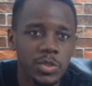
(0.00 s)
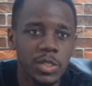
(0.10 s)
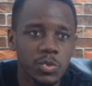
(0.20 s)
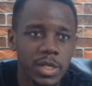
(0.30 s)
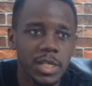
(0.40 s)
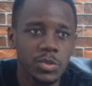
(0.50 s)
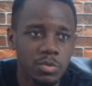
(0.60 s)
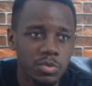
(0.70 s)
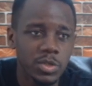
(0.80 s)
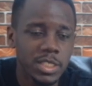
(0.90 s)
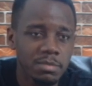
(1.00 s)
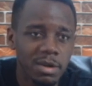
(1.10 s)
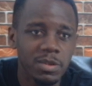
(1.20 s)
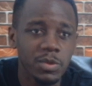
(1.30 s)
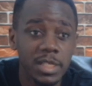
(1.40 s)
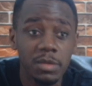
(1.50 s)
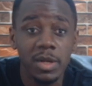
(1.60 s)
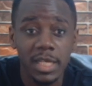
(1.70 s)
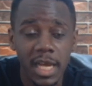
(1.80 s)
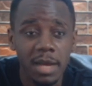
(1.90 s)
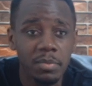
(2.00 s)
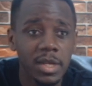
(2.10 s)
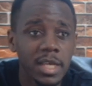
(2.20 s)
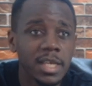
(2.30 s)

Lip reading: That's when Arsenal brought him winning the World Cup.